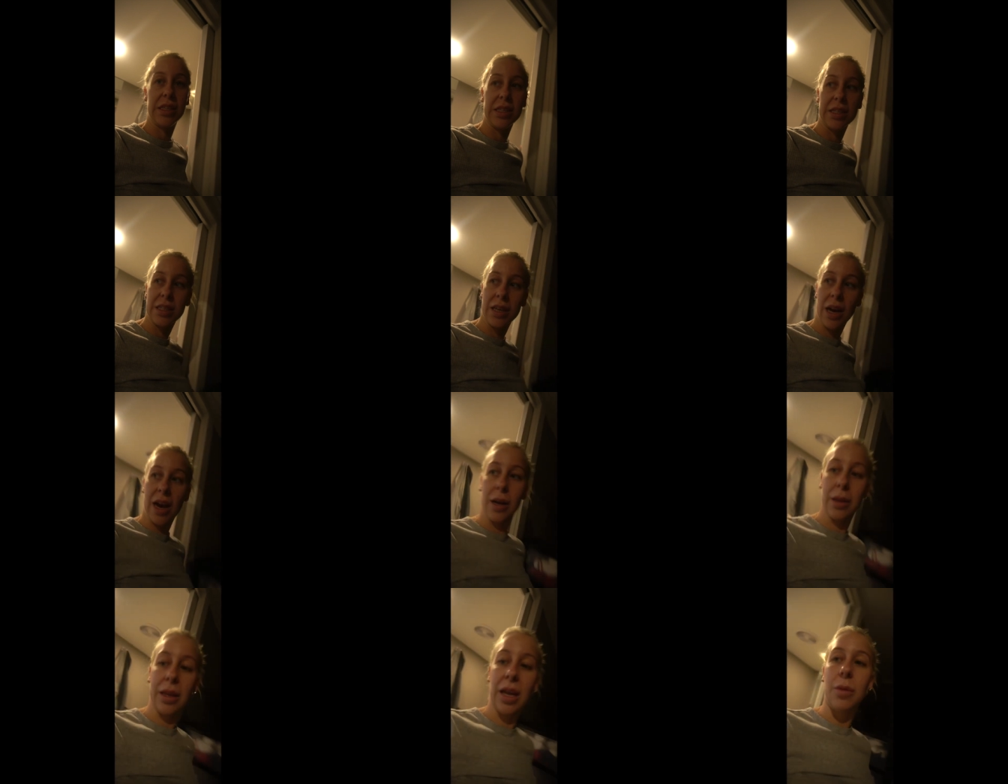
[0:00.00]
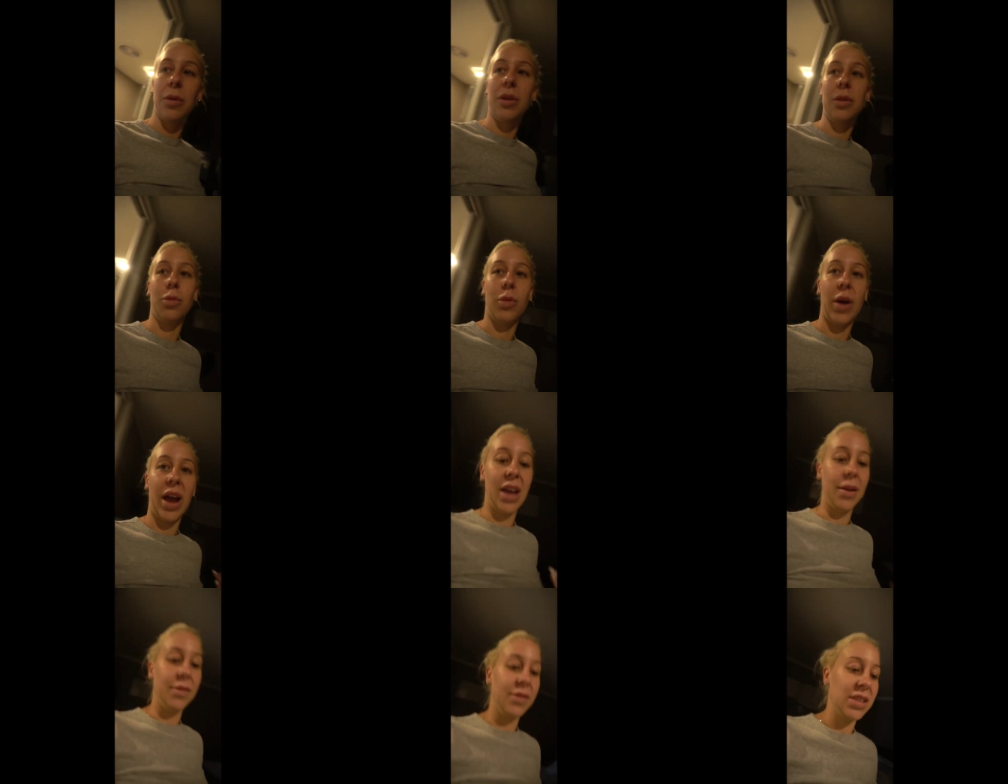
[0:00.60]
designed like with
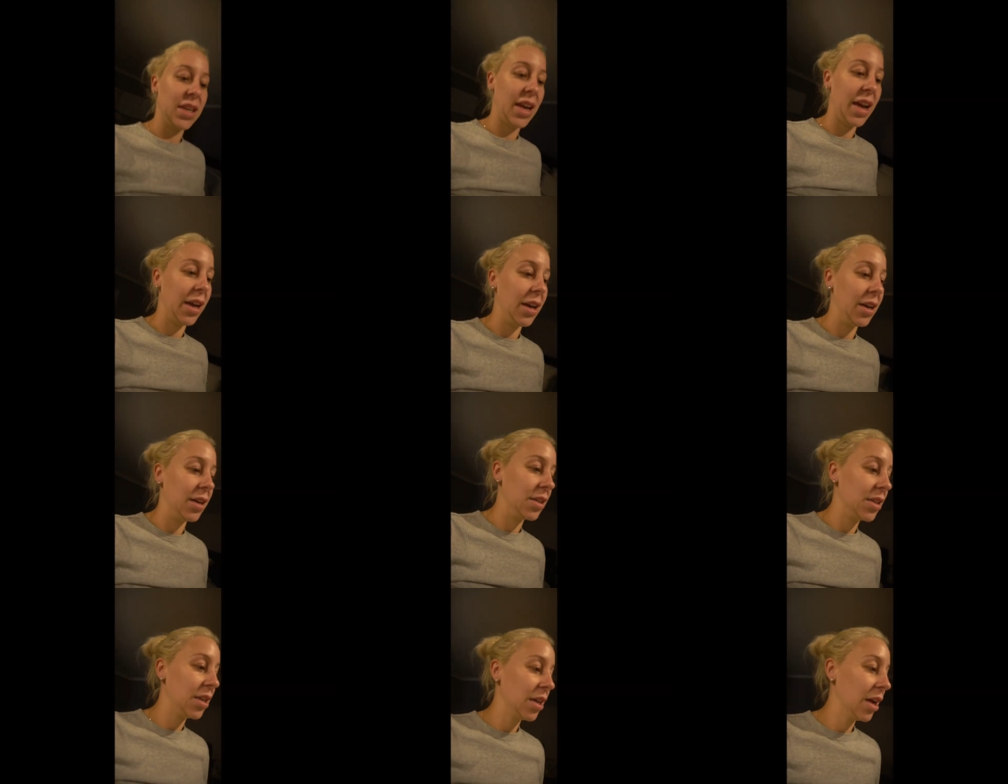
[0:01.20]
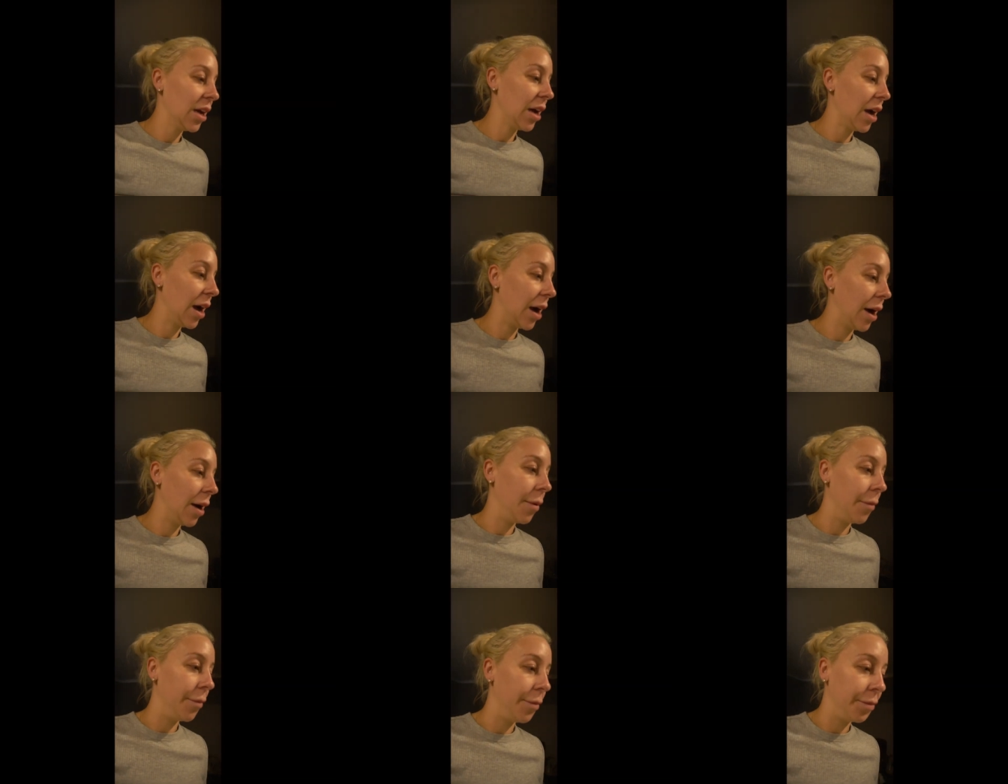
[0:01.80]
waves and
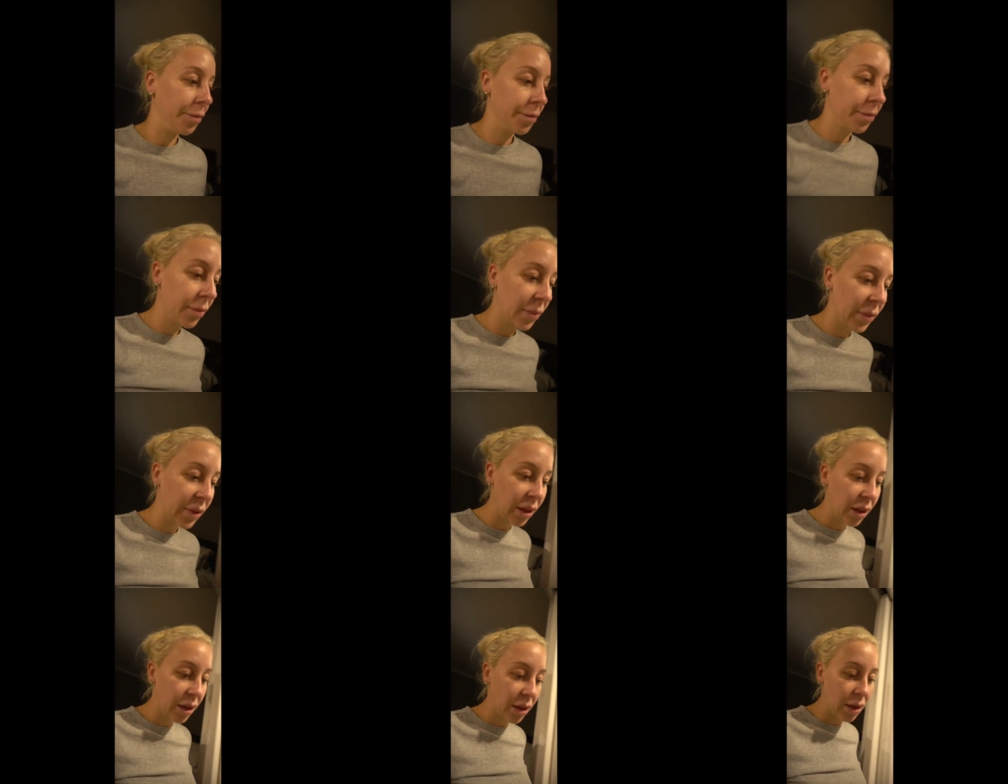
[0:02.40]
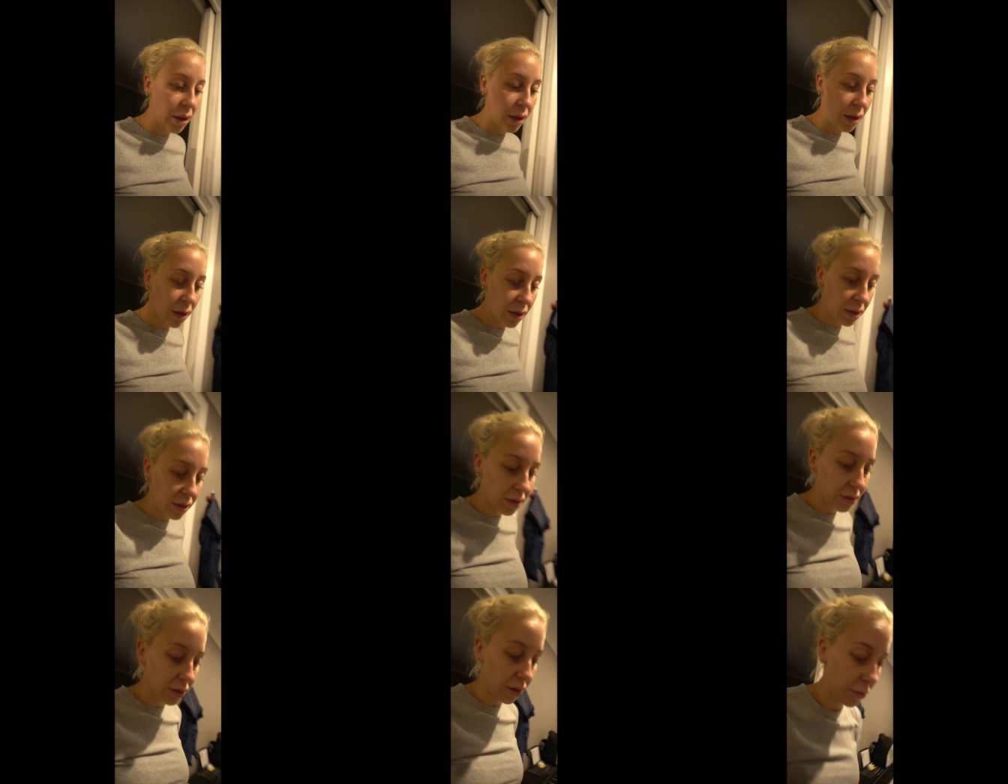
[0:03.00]
um,
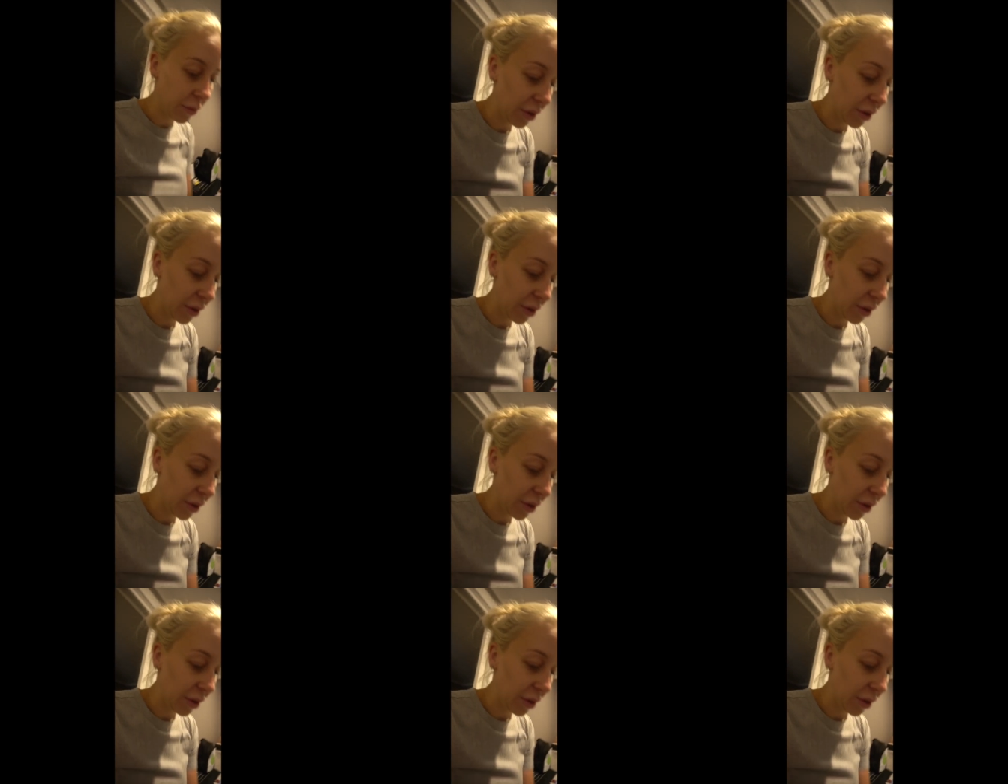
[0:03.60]
sorry